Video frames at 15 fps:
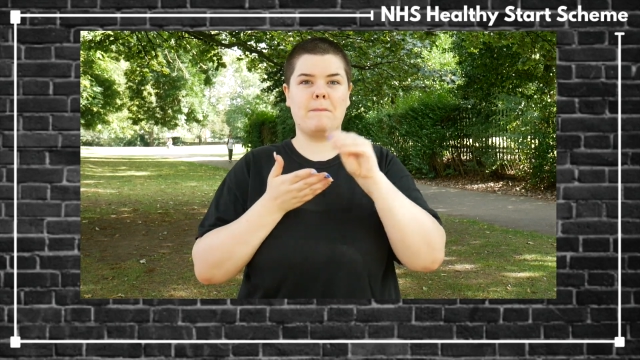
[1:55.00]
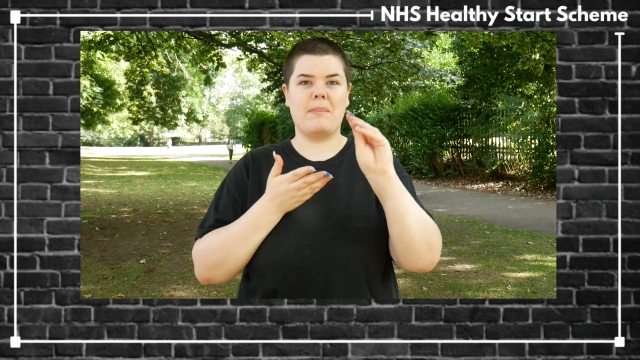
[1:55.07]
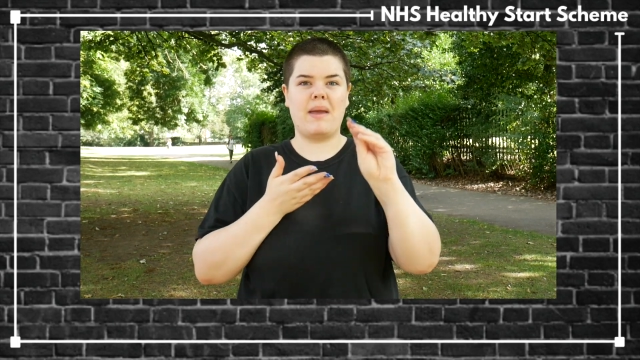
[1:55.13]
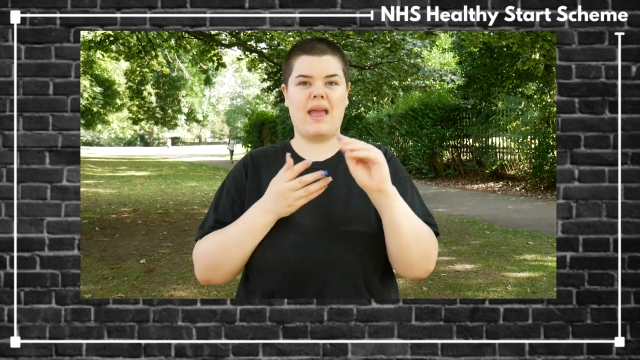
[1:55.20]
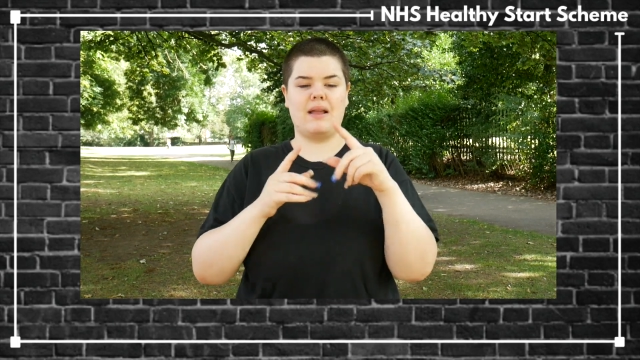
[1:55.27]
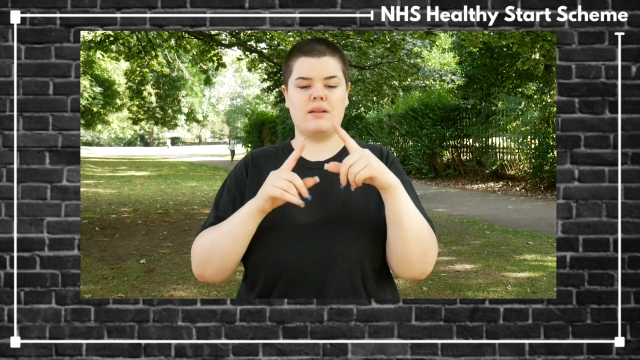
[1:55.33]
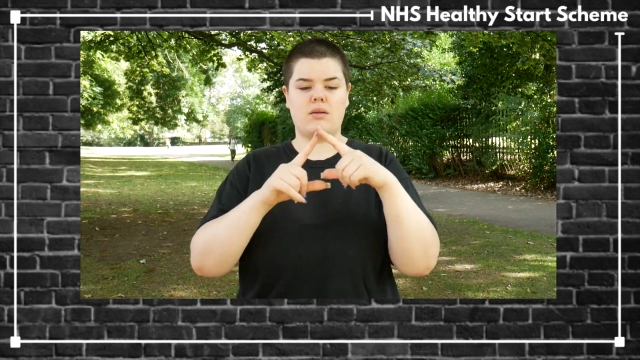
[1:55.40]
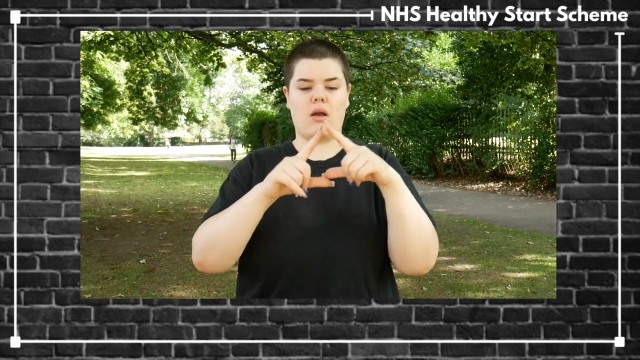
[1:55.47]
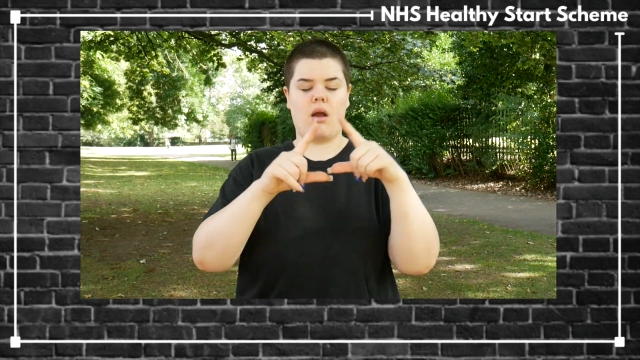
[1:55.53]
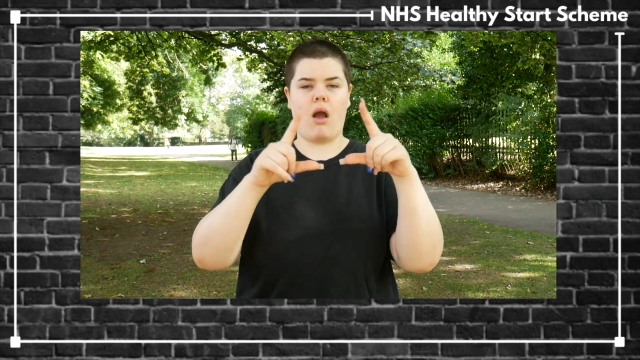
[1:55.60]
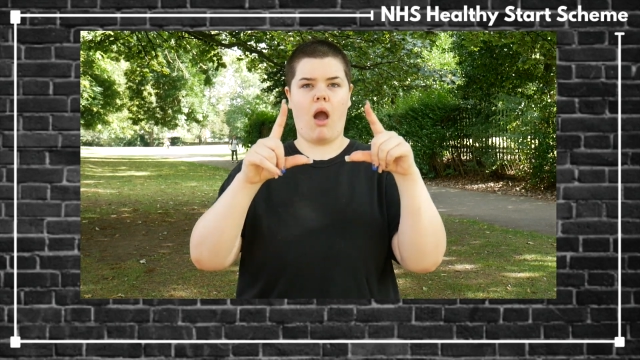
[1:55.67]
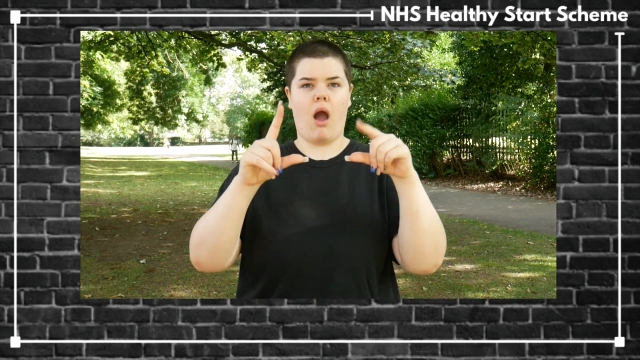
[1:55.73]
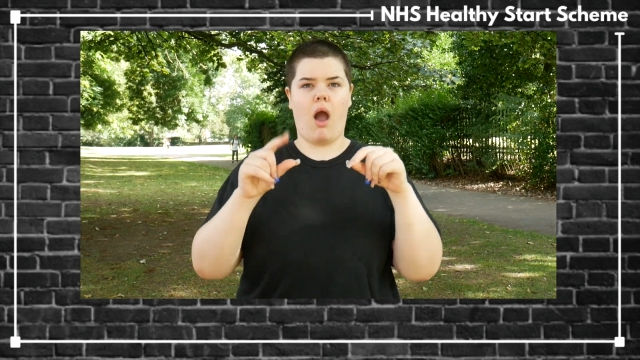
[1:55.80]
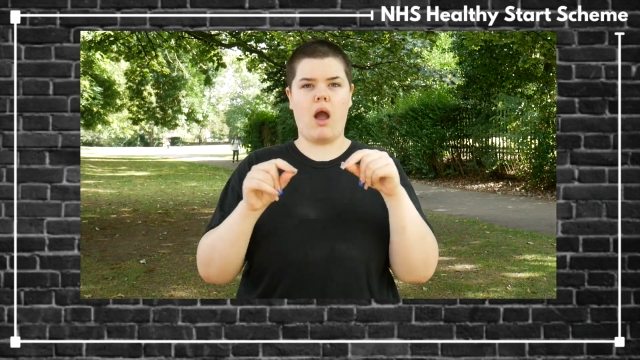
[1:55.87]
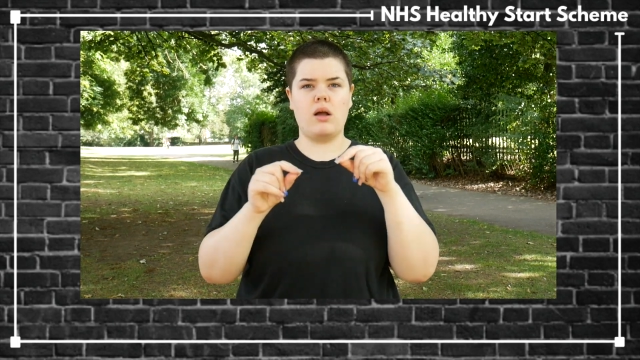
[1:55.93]

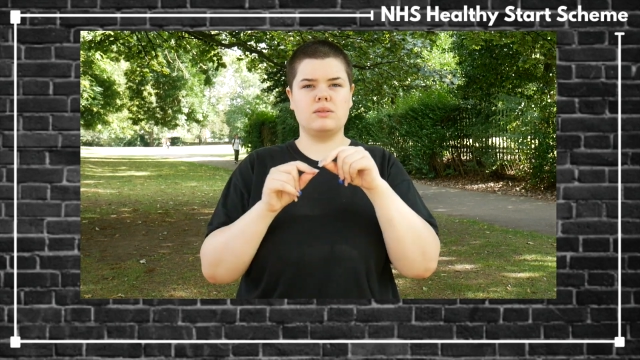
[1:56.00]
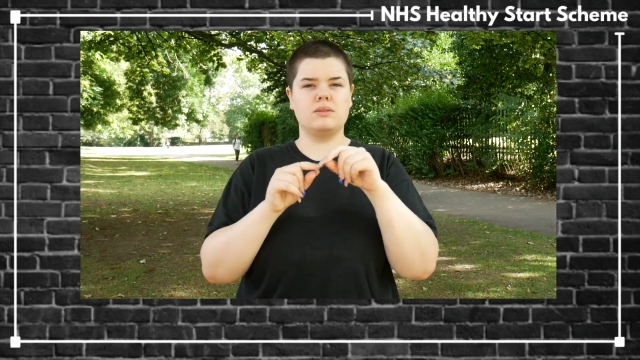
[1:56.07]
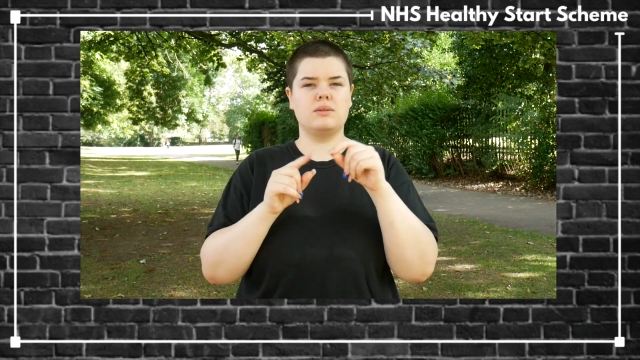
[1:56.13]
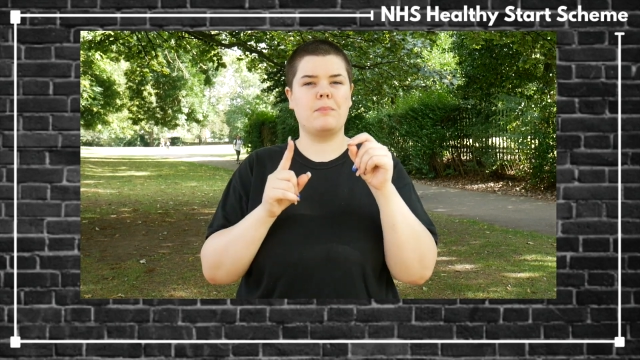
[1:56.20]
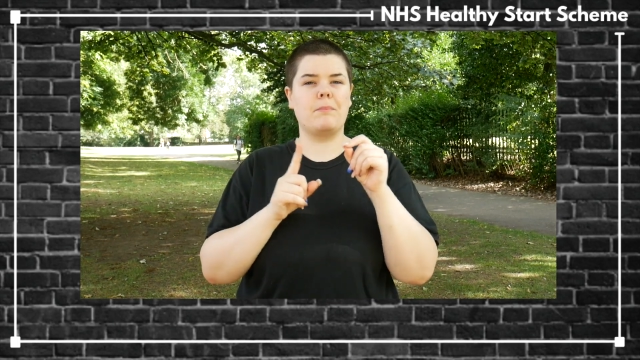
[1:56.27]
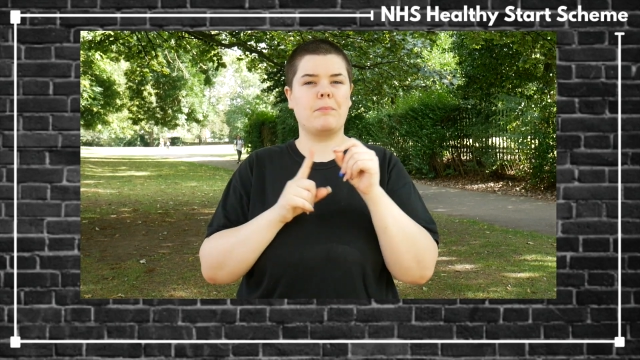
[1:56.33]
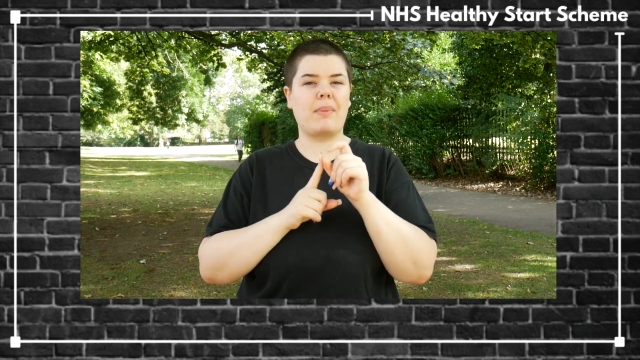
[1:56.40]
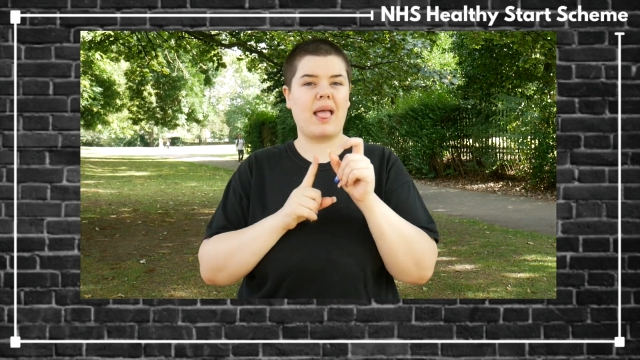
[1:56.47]
prepaid plastic